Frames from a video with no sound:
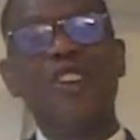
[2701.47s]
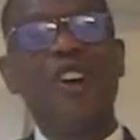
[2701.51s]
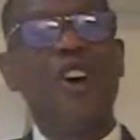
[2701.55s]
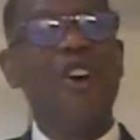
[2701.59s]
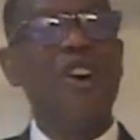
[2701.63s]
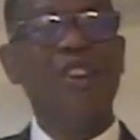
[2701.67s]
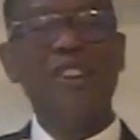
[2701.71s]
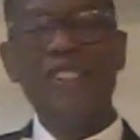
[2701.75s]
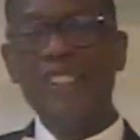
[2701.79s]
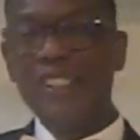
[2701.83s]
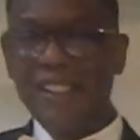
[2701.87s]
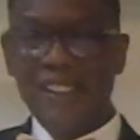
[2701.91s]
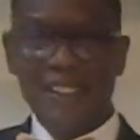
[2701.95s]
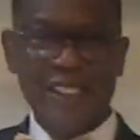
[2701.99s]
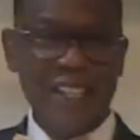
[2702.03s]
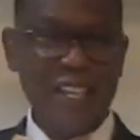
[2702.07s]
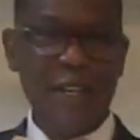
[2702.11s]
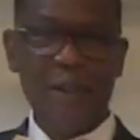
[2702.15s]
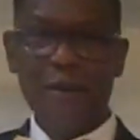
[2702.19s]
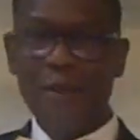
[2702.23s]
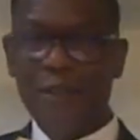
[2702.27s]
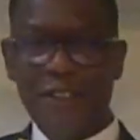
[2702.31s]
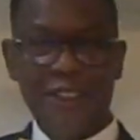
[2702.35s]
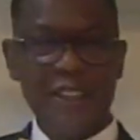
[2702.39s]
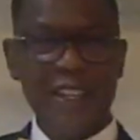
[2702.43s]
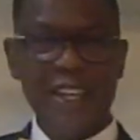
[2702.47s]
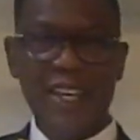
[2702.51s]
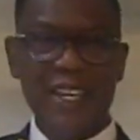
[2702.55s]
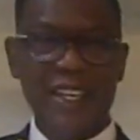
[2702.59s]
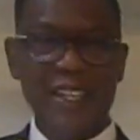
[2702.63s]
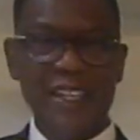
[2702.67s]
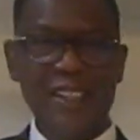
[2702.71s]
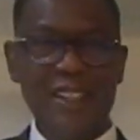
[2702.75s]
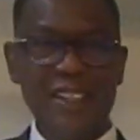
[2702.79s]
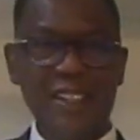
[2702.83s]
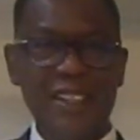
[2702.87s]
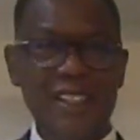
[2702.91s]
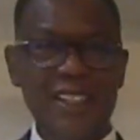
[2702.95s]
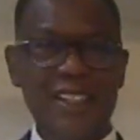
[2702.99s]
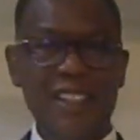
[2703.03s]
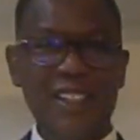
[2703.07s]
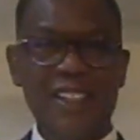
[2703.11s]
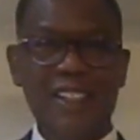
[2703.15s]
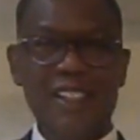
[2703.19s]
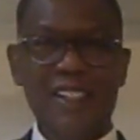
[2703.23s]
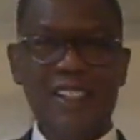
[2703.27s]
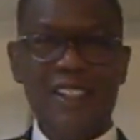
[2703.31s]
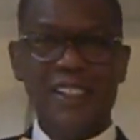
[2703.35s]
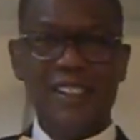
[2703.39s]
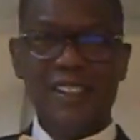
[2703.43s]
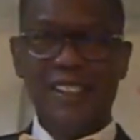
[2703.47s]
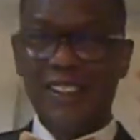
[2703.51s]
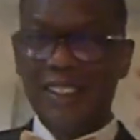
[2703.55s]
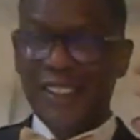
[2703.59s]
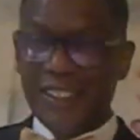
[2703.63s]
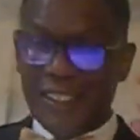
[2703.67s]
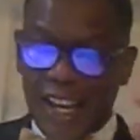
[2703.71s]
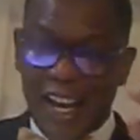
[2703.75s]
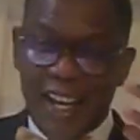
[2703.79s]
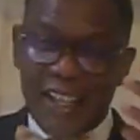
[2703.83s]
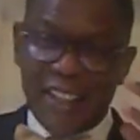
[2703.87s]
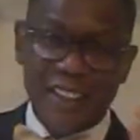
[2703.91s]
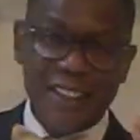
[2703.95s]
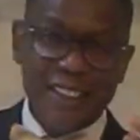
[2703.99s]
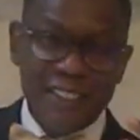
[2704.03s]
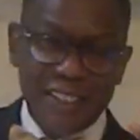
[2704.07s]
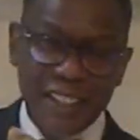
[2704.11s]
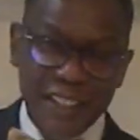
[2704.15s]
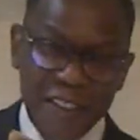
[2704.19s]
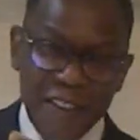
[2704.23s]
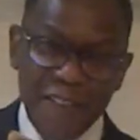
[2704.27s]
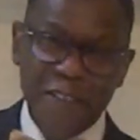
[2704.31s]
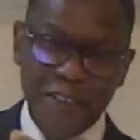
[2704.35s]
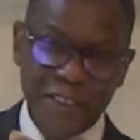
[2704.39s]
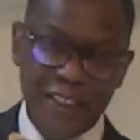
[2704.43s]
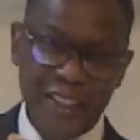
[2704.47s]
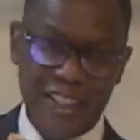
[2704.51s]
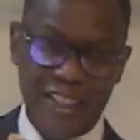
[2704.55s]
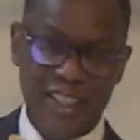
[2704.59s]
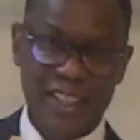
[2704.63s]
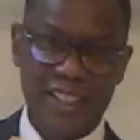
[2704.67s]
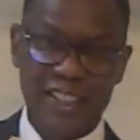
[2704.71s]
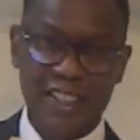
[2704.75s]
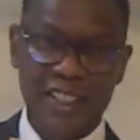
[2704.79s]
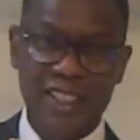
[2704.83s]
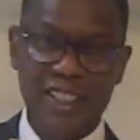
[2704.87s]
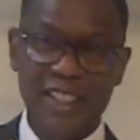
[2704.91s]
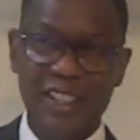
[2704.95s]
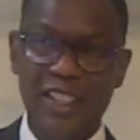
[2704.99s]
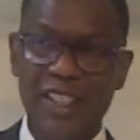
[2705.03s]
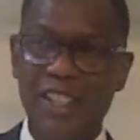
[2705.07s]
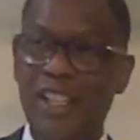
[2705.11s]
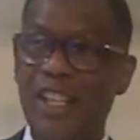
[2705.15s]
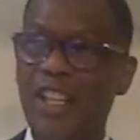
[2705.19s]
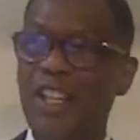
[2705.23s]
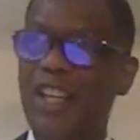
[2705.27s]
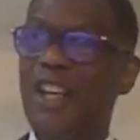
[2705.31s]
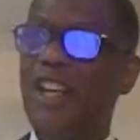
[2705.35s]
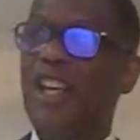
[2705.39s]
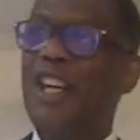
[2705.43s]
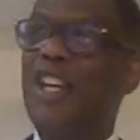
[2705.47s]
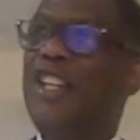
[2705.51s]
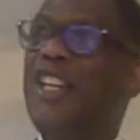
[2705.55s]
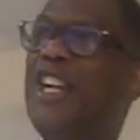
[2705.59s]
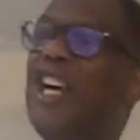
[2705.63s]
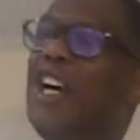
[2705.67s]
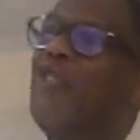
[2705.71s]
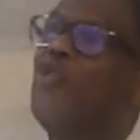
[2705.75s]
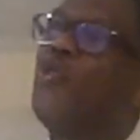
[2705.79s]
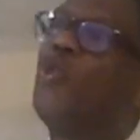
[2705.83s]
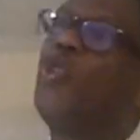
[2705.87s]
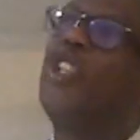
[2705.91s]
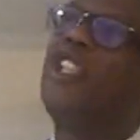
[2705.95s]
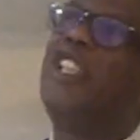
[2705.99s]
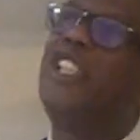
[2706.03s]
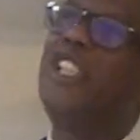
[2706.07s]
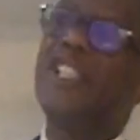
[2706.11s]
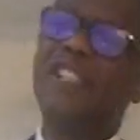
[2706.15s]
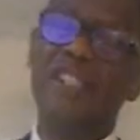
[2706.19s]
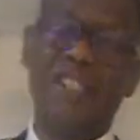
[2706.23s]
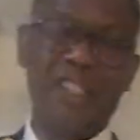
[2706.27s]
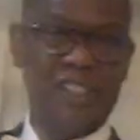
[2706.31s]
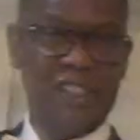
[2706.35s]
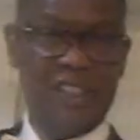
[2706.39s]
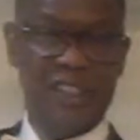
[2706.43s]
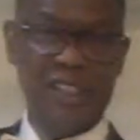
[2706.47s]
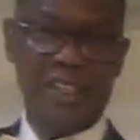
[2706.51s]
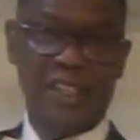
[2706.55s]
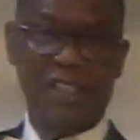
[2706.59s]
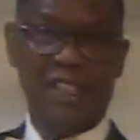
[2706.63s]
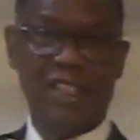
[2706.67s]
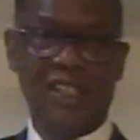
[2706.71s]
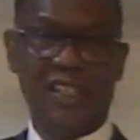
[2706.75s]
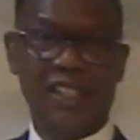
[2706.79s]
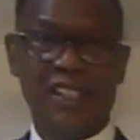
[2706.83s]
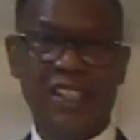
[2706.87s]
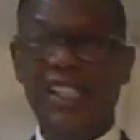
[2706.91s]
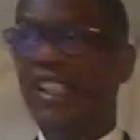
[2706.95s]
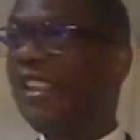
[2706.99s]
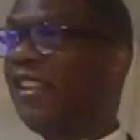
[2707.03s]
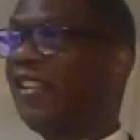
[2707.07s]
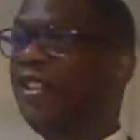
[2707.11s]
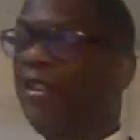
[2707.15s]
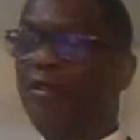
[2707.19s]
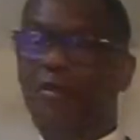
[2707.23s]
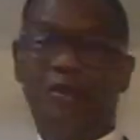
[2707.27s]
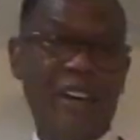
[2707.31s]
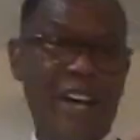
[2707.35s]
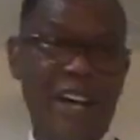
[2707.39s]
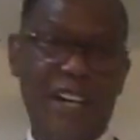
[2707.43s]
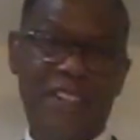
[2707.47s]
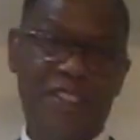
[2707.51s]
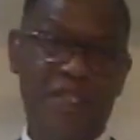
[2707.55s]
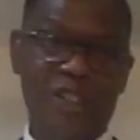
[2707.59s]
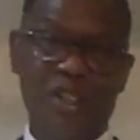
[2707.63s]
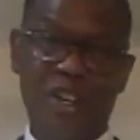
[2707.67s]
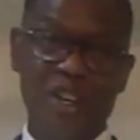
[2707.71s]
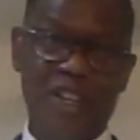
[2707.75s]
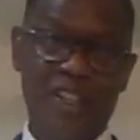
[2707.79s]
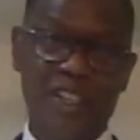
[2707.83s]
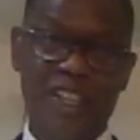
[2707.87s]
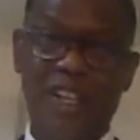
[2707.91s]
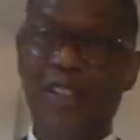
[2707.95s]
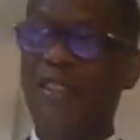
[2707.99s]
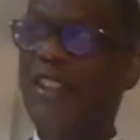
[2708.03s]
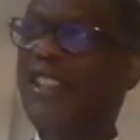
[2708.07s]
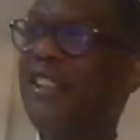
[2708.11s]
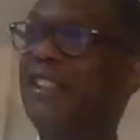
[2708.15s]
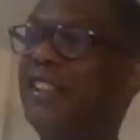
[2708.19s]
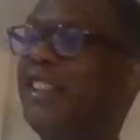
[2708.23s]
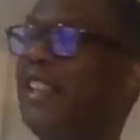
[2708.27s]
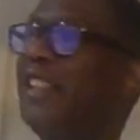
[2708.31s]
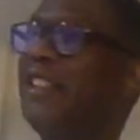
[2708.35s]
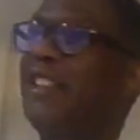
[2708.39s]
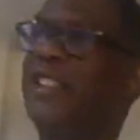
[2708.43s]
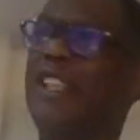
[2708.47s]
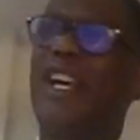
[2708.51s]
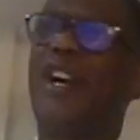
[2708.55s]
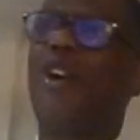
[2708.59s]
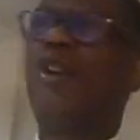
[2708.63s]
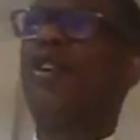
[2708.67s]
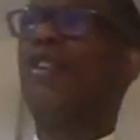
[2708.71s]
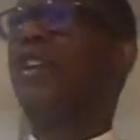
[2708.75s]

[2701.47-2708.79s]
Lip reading: all the same thing scientifically. Now religiously, it's divided all up. It's like, oh,